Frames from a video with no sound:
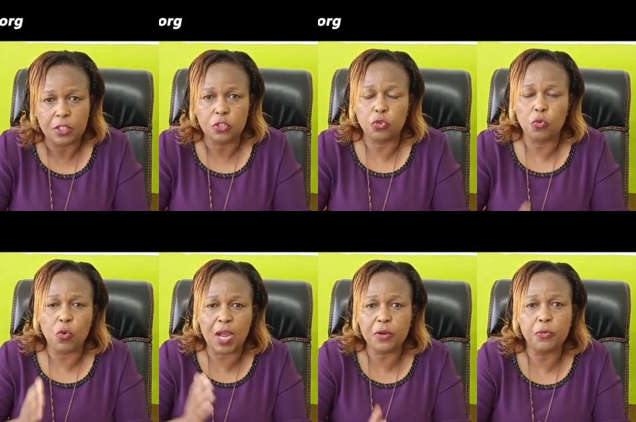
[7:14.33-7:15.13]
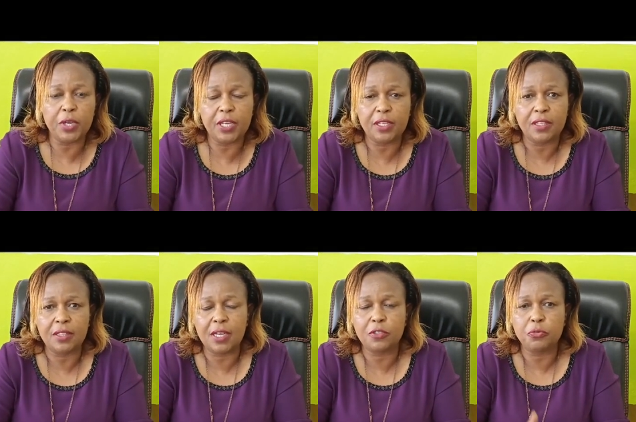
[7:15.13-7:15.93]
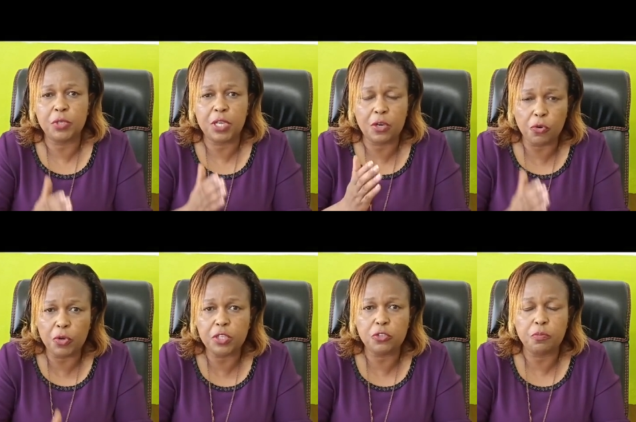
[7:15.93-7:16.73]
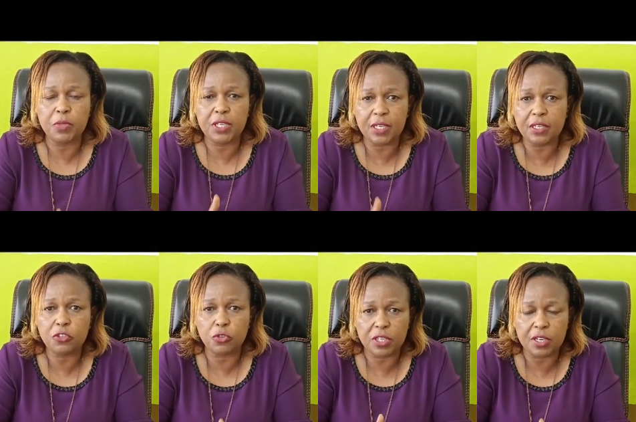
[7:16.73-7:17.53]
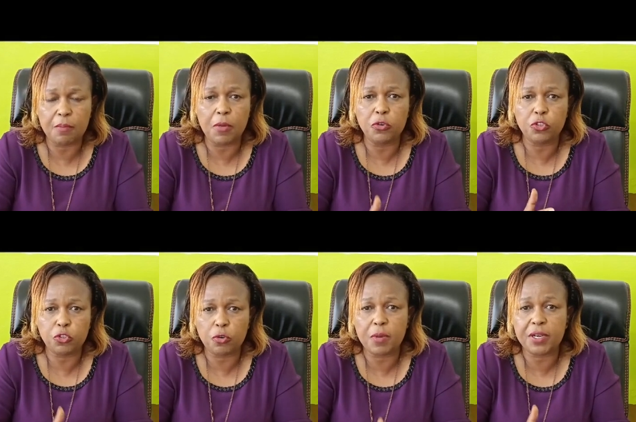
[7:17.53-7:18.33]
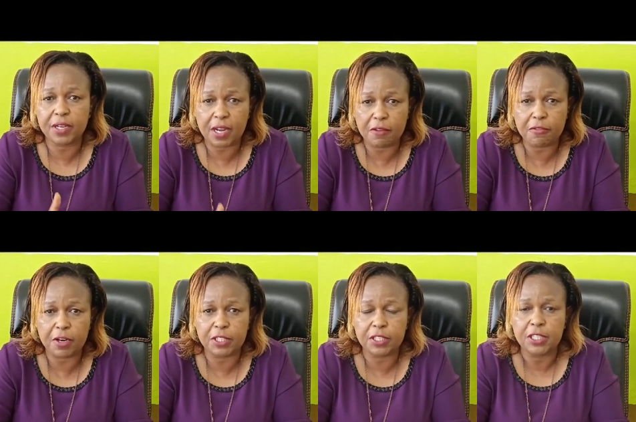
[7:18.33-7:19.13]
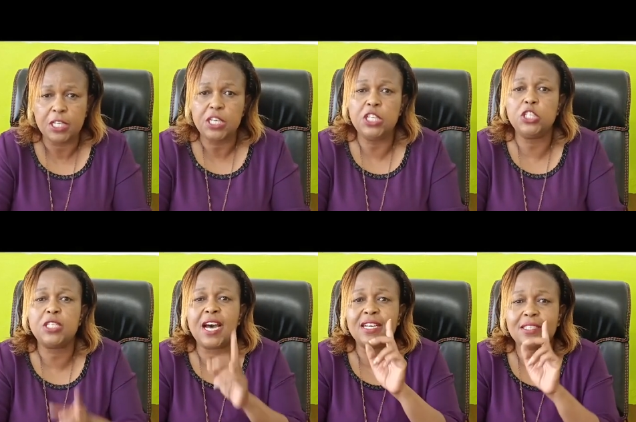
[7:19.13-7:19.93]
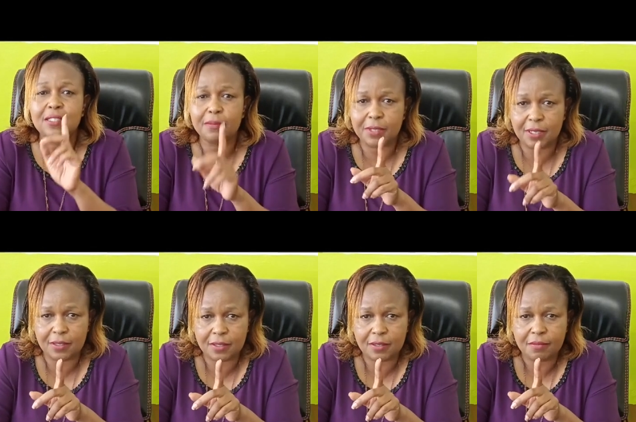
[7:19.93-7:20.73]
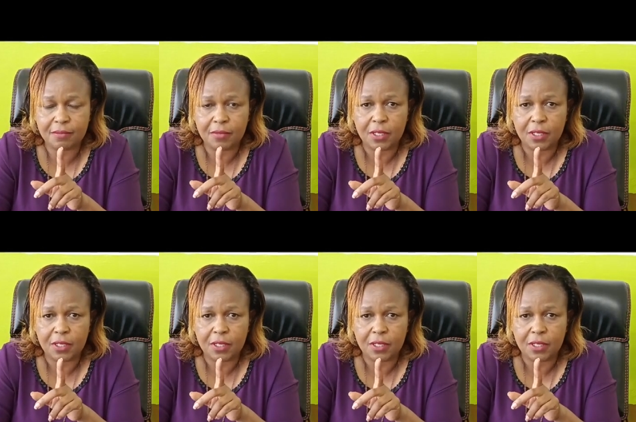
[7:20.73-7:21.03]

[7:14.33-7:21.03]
So one way that we are going to begin talking about trauma recovery is acceptance.